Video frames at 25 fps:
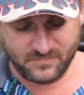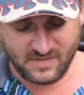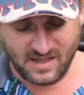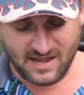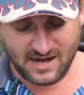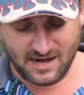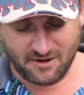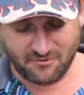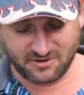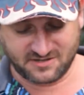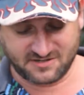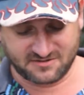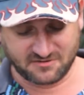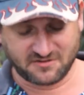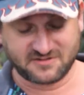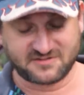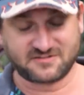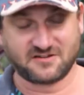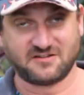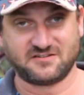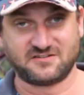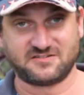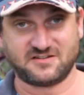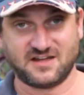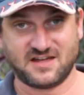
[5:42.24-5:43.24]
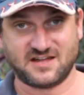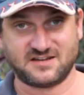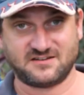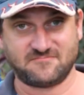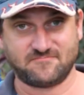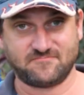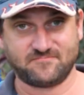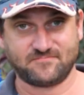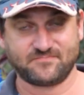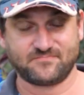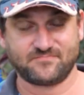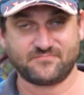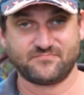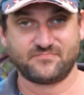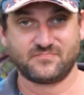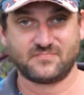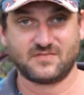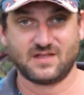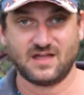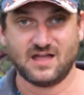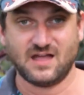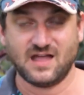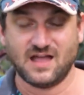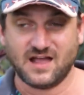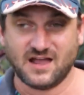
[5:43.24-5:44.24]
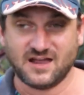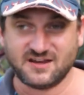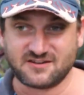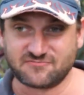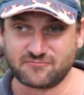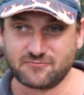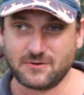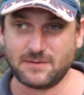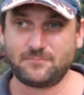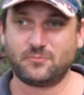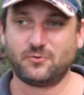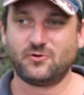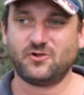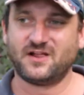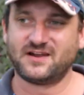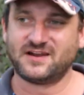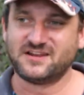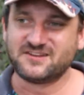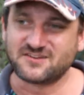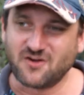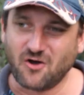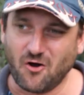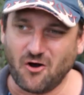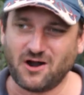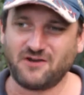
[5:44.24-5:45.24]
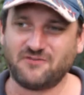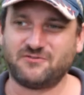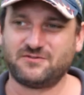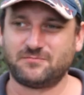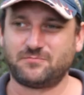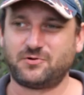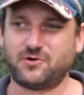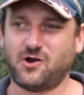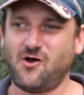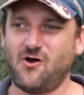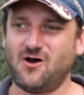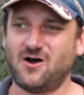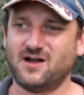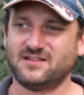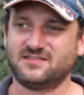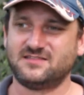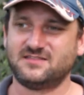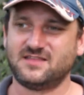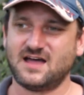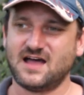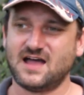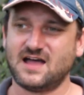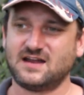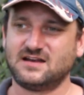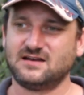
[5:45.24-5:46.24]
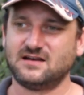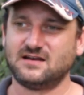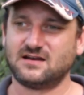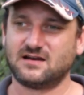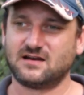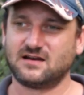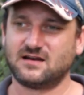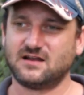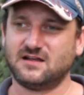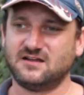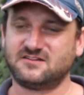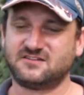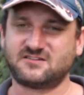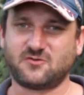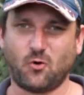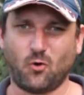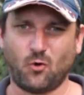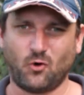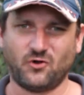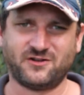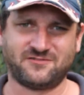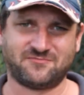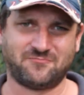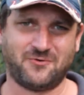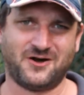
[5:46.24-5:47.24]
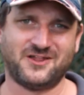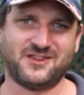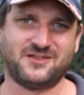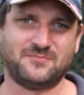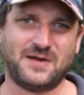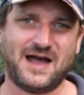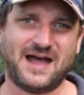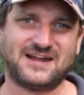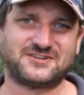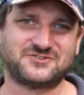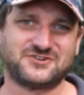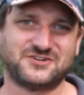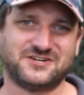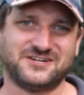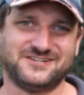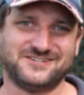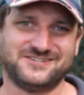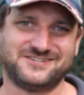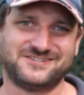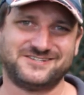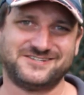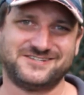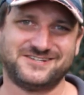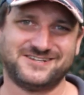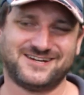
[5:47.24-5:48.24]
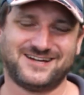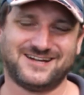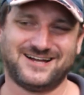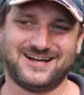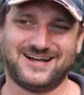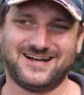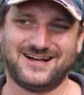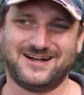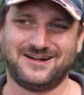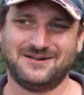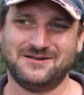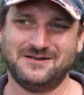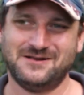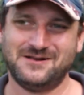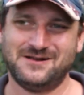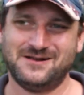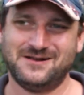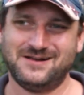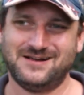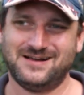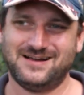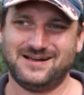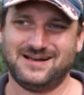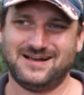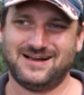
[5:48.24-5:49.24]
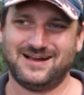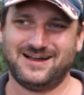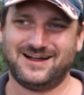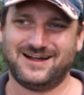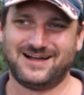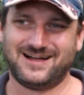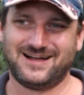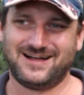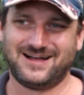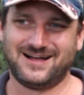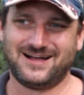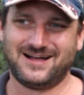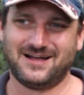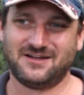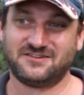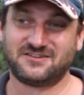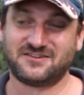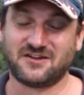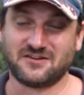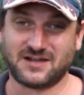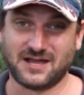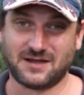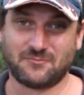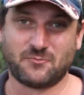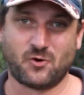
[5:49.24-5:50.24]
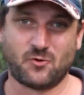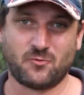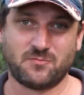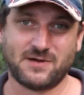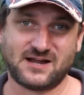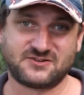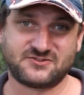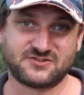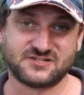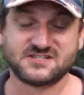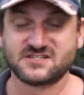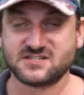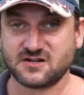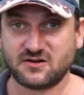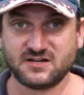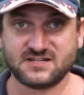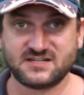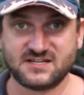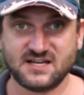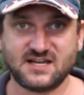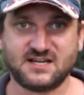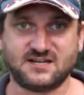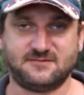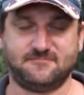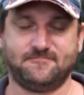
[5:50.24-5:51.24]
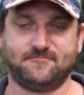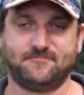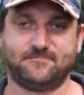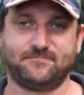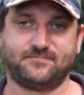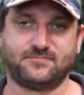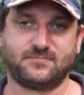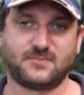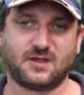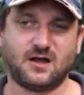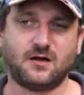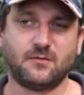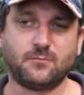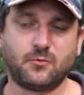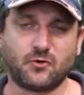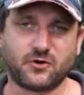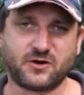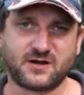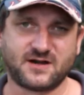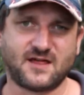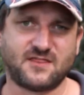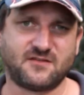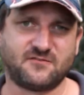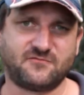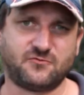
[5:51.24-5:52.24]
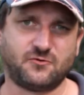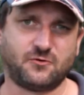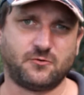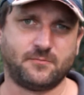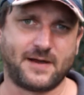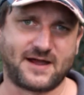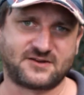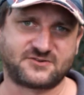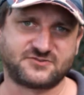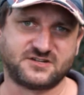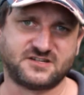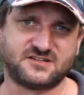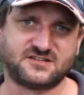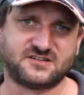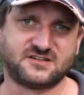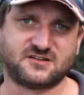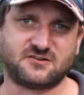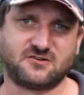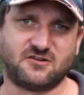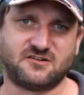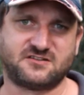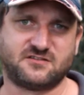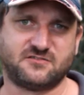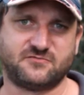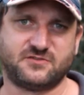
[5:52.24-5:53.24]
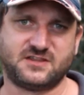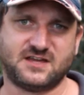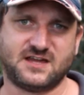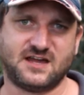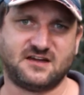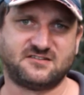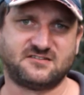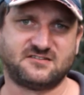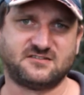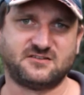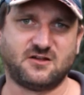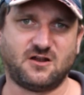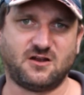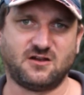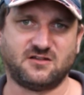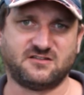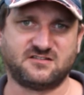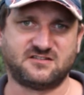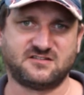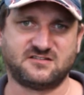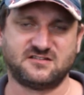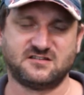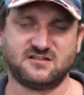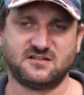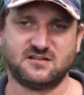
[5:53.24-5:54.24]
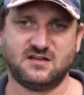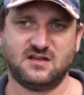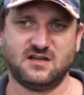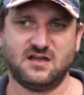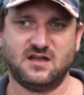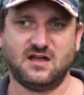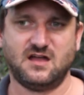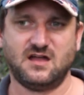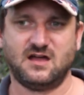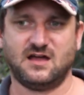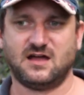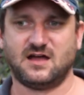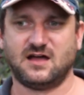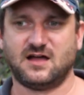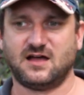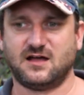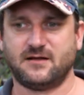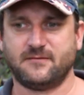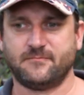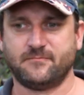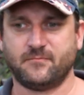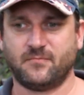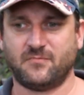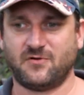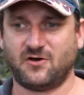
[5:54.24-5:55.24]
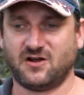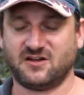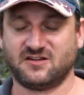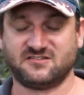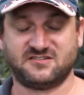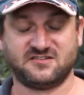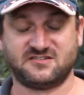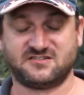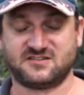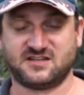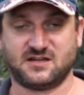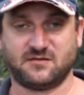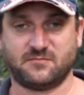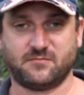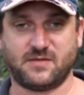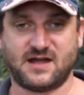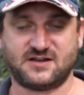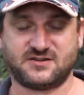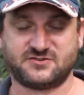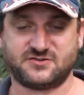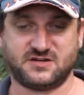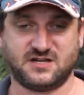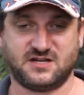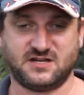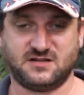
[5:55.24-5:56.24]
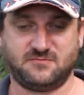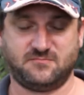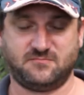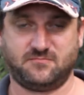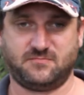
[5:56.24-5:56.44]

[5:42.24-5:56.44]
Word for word: Eric's also said its ripple and it's kind of implied that it's caused by the batteries. Uh, uh, so get more batteries. So I did. I bought another four batteries at the cost of $1,000. Uh, my existing battery